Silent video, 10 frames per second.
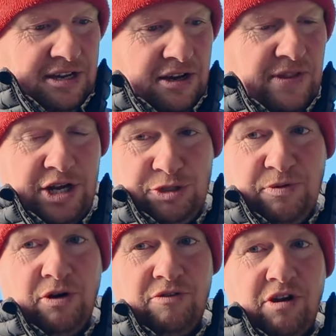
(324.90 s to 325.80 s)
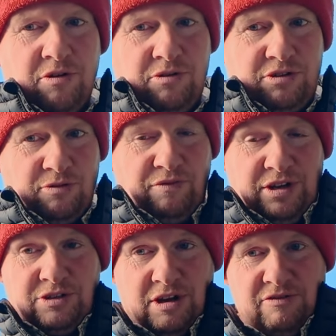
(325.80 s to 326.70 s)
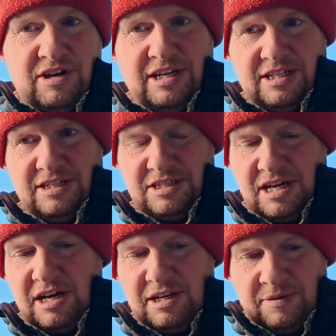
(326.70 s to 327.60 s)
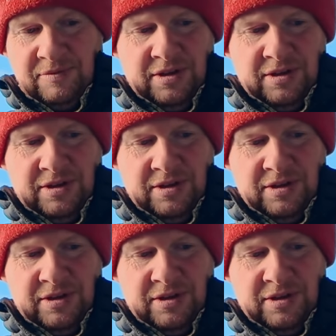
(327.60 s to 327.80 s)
on Ashbourne Road, some fields aren't right hand side.